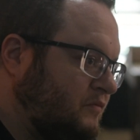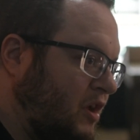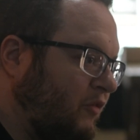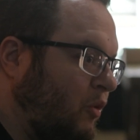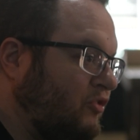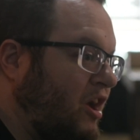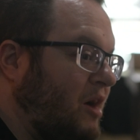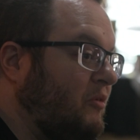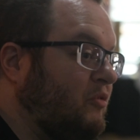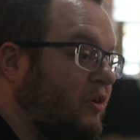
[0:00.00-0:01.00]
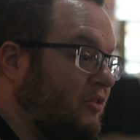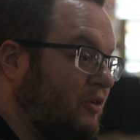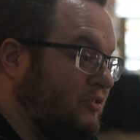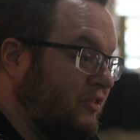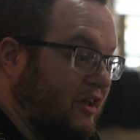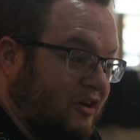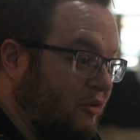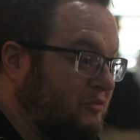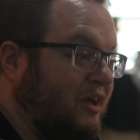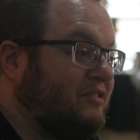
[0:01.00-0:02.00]
Careful what you have before you lose it. That's
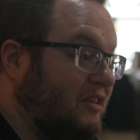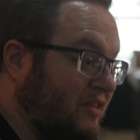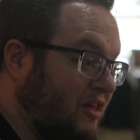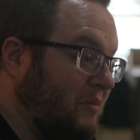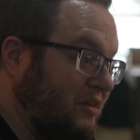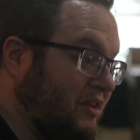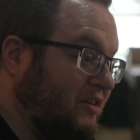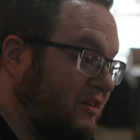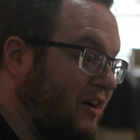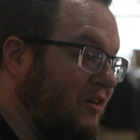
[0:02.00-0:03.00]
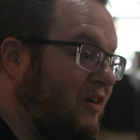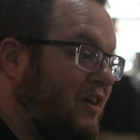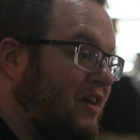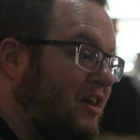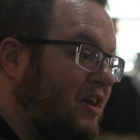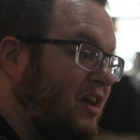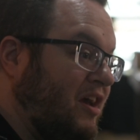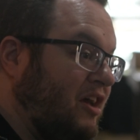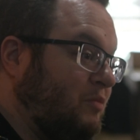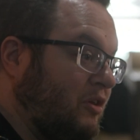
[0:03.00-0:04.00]
always what I said to them. I said,
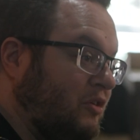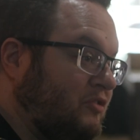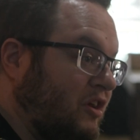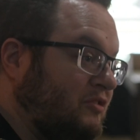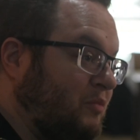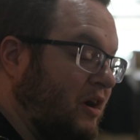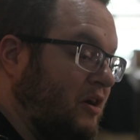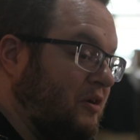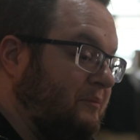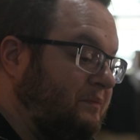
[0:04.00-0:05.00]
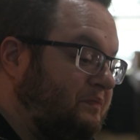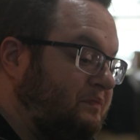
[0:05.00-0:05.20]
it's one of those things where